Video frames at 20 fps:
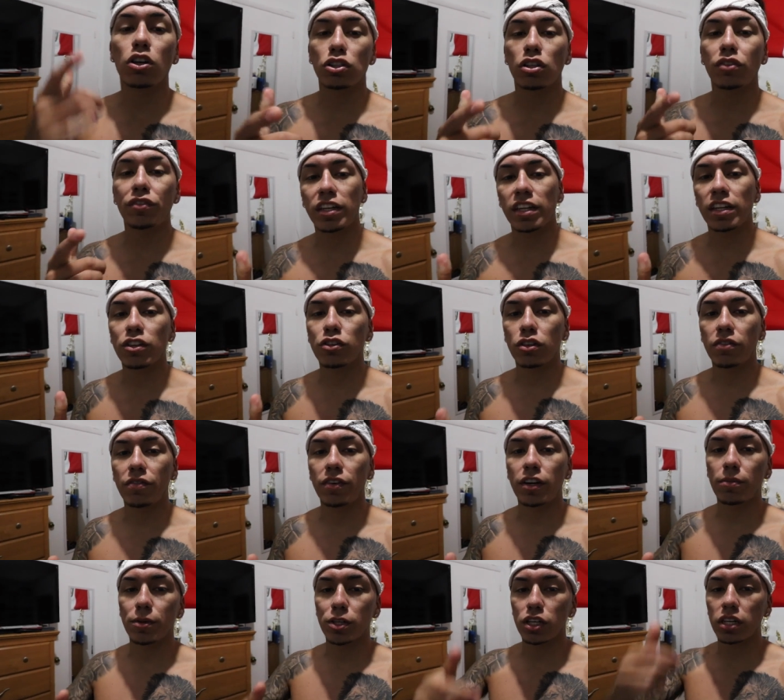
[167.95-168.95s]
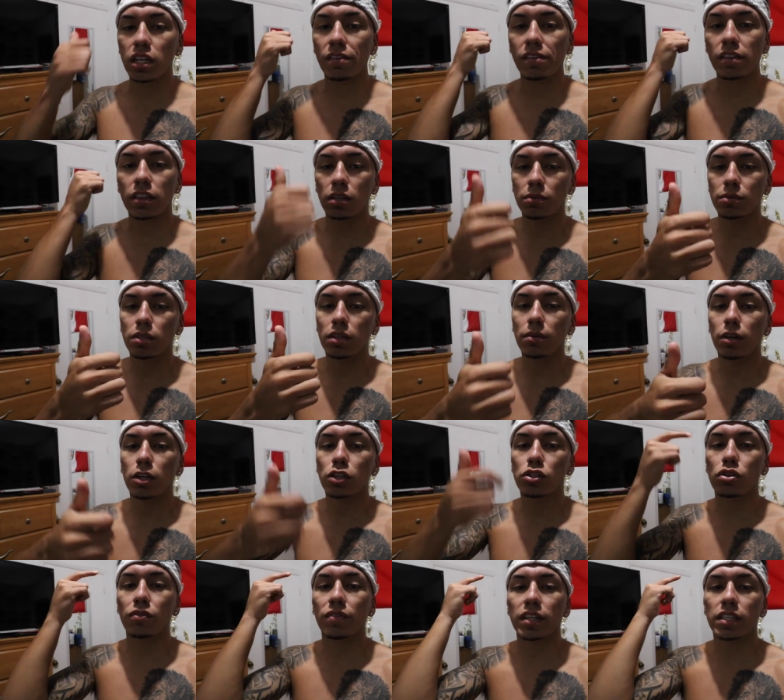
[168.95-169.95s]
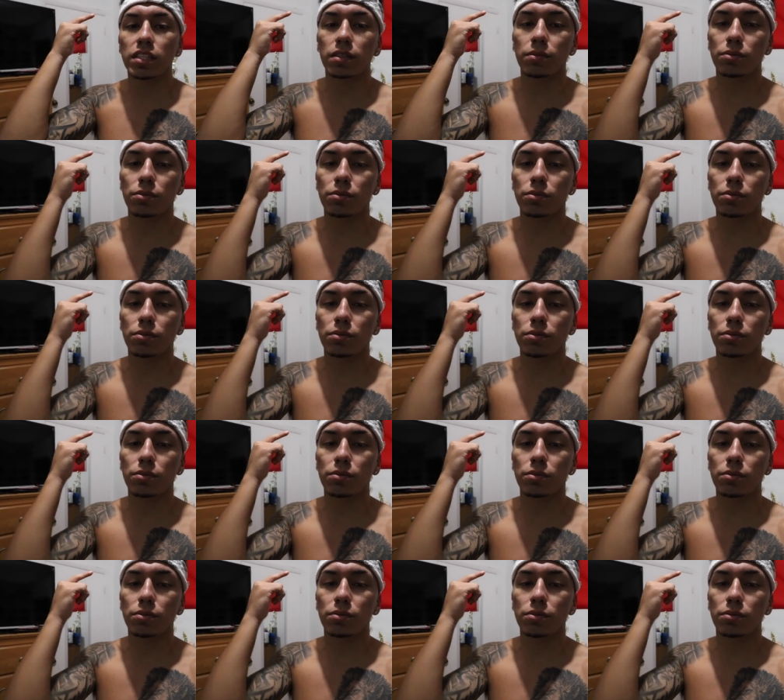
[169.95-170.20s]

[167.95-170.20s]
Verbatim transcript: Also, if you did enjoy the video, make sure to give it a thumbs up. Also, don't forget to